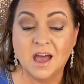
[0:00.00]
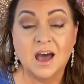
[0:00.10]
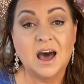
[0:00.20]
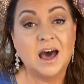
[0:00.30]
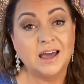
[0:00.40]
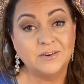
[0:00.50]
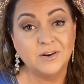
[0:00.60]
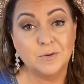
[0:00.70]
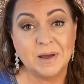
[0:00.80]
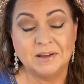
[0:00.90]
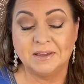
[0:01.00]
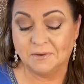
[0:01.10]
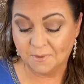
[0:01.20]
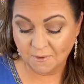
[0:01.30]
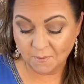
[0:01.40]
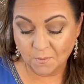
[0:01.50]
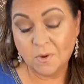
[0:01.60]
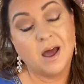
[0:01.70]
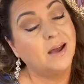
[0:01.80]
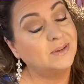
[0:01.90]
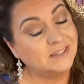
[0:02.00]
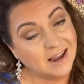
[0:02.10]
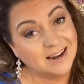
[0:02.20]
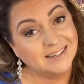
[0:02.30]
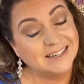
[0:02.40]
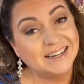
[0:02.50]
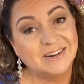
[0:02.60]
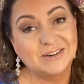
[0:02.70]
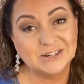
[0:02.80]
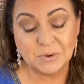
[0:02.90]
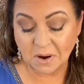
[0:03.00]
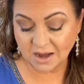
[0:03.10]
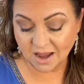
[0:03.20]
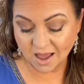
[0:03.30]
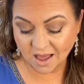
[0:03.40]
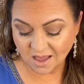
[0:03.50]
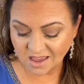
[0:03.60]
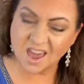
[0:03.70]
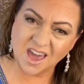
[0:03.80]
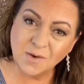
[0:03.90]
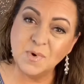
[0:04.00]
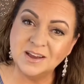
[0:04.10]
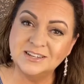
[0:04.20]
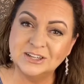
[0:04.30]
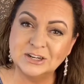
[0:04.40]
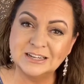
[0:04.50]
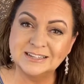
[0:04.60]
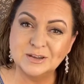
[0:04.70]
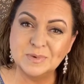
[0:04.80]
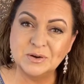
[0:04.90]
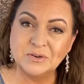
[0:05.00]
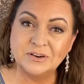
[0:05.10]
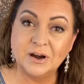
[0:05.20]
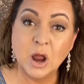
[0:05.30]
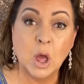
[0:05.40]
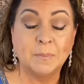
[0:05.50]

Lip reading: I don't know about you, when I was 19 or 20, yeah, I wanted to look a little bit older.